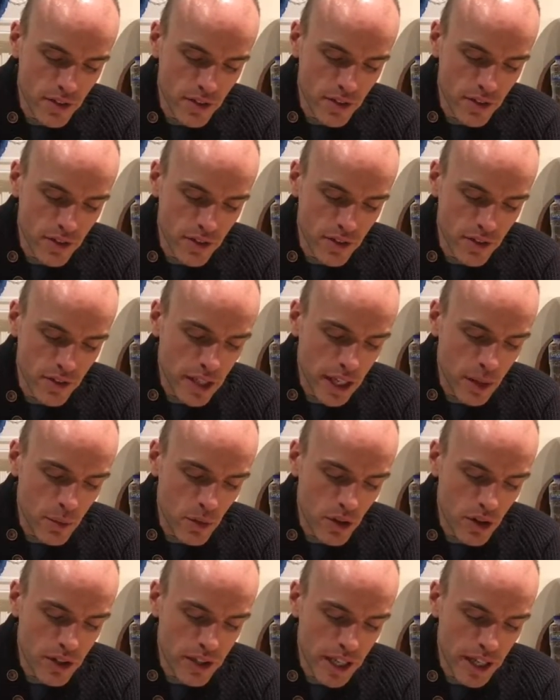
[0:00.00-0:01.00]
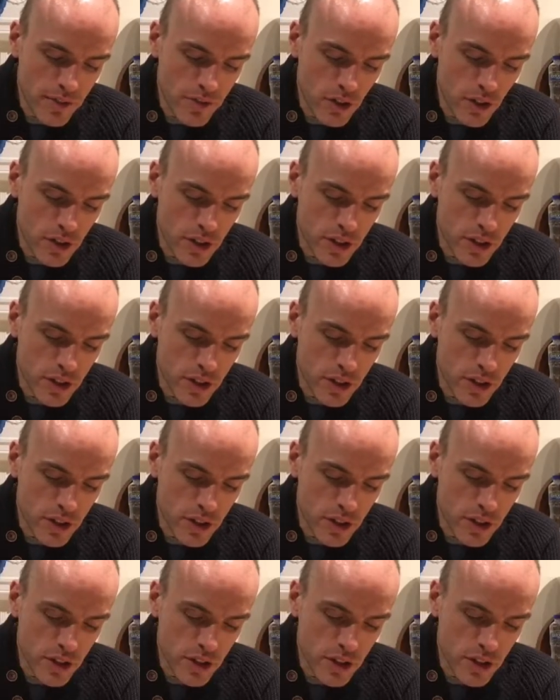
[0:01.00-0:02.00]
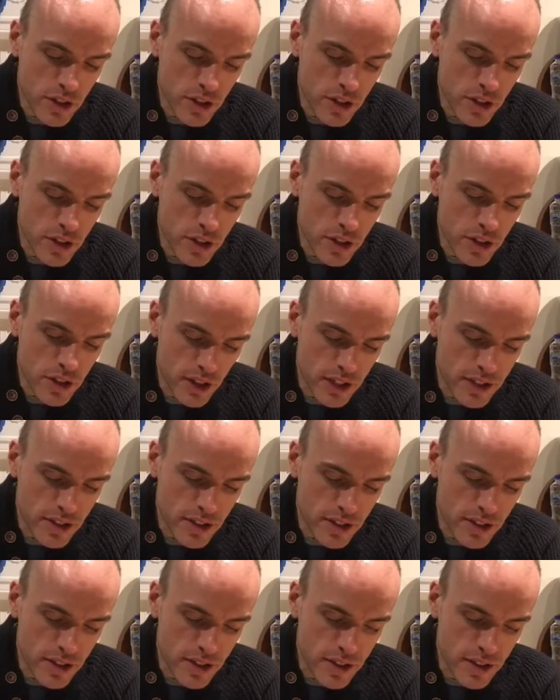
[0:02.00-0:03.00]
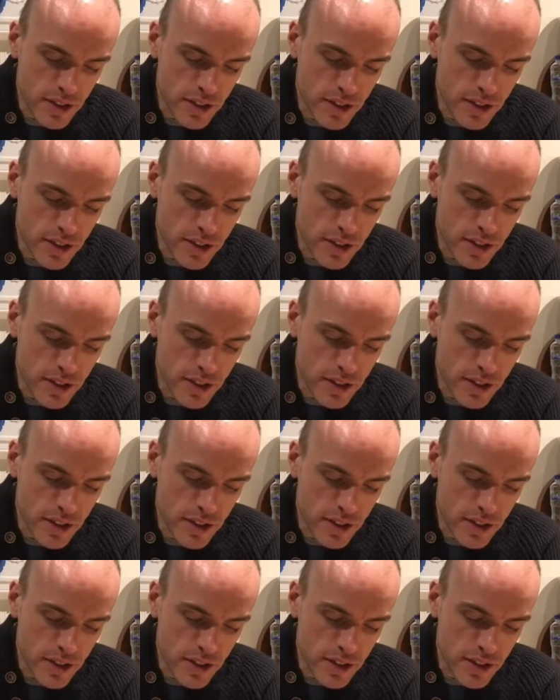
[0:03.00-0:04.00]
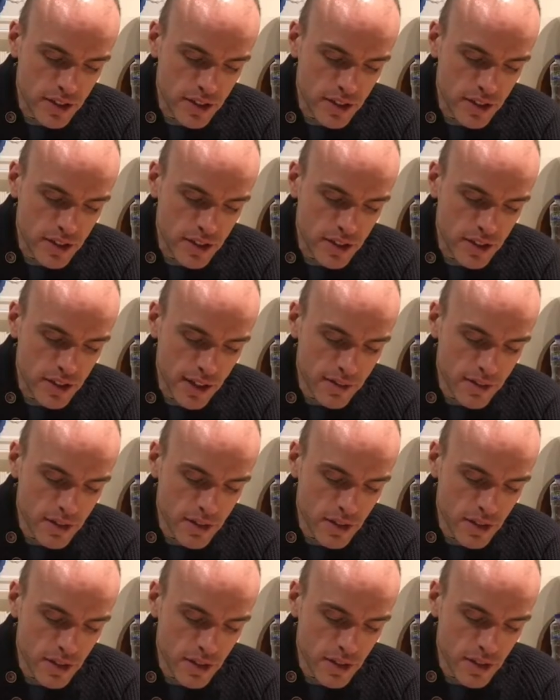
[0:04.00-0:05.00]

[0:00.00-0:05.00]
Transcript: In the mundane world, they have no and in the transcendental world, they are full of themselves.